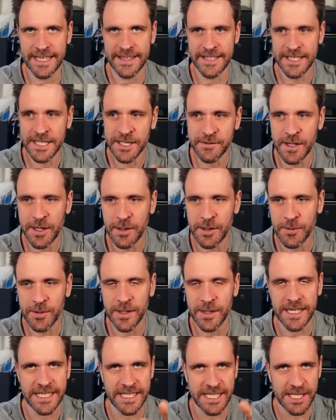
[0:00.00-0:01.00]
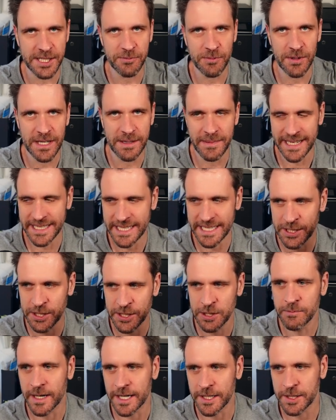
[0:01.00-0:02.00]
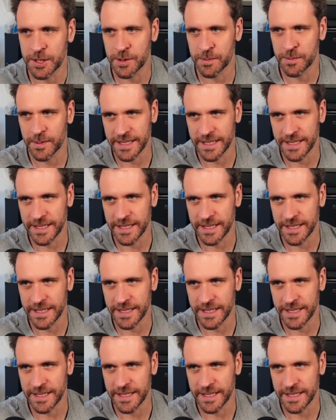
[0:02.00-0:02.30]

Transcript: this view, it doesn't really matter too much,